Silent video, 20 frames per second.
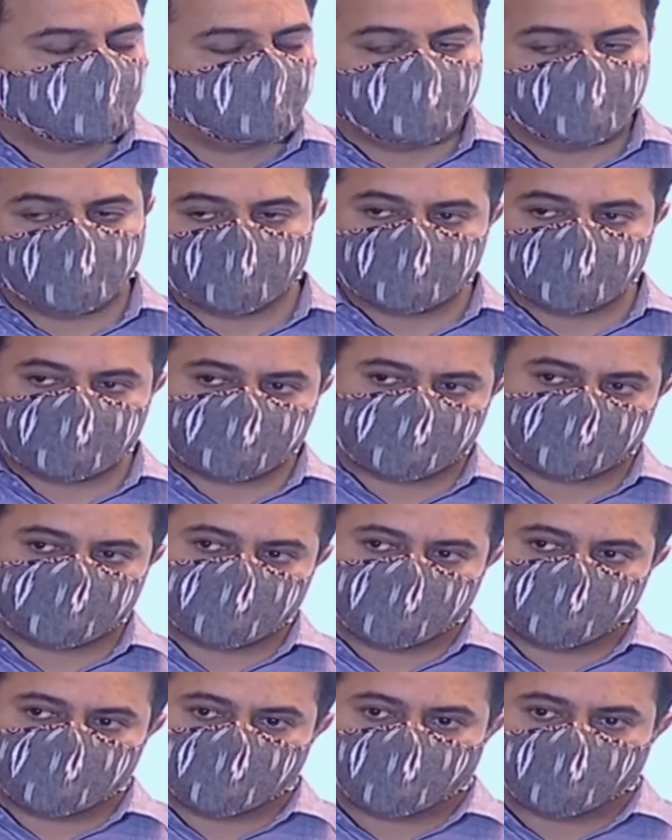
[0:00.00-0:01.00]
Because
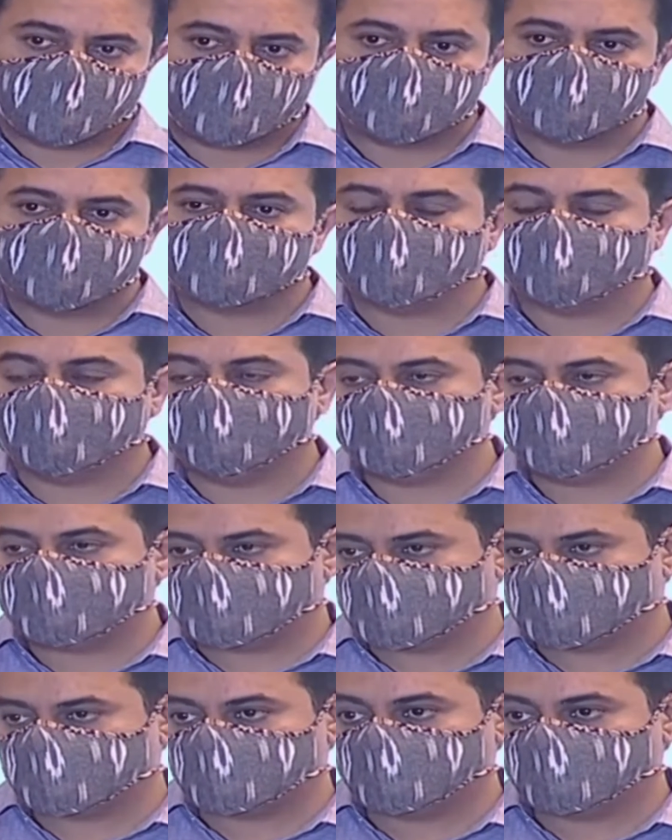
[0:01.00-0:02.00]
a lot of
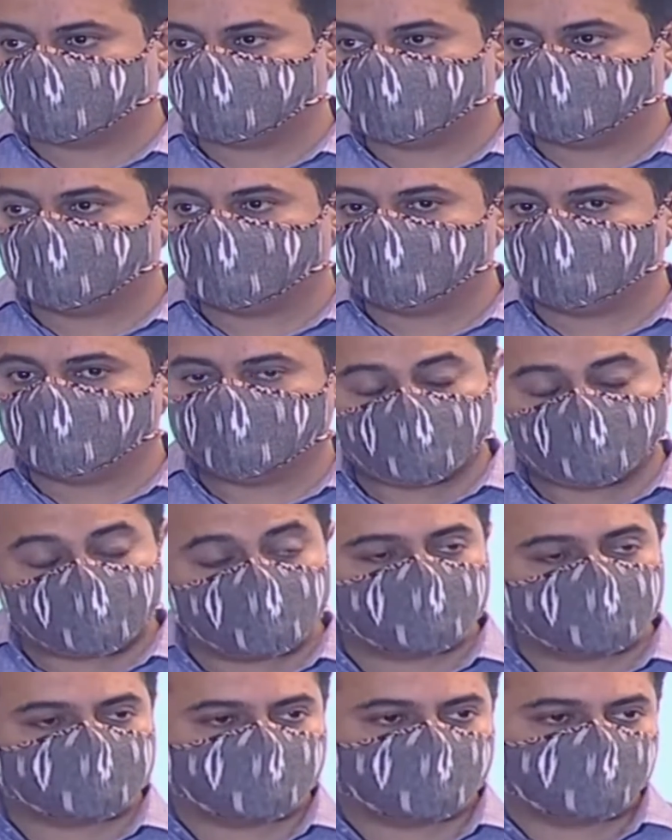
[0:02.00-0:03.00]
times, many
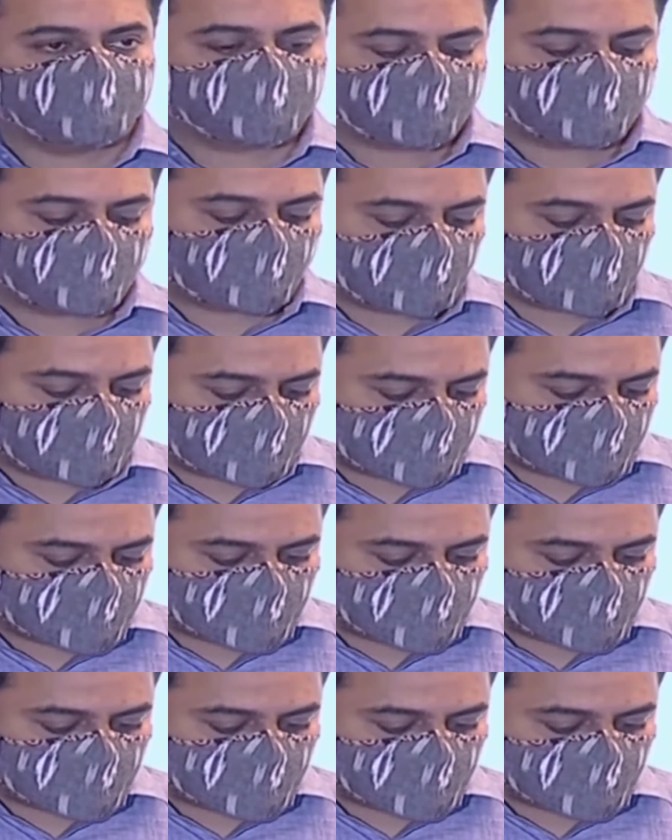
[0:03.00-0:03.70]
a times in fact,